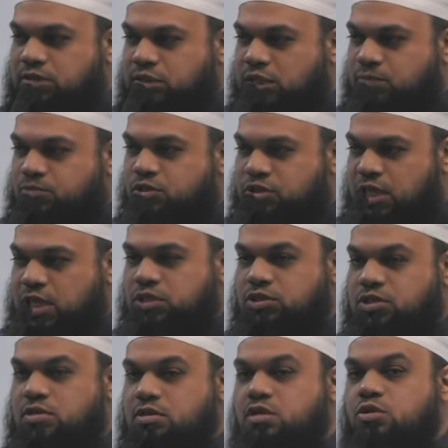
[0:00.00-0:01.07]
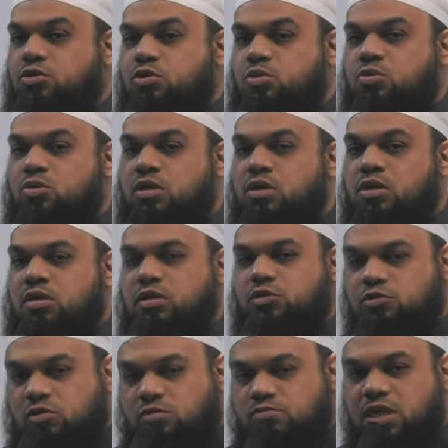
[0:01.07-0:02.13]
I seek protection in you,
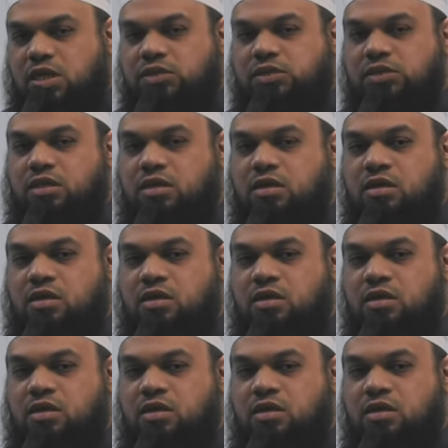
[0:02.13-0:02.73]
in your mercy,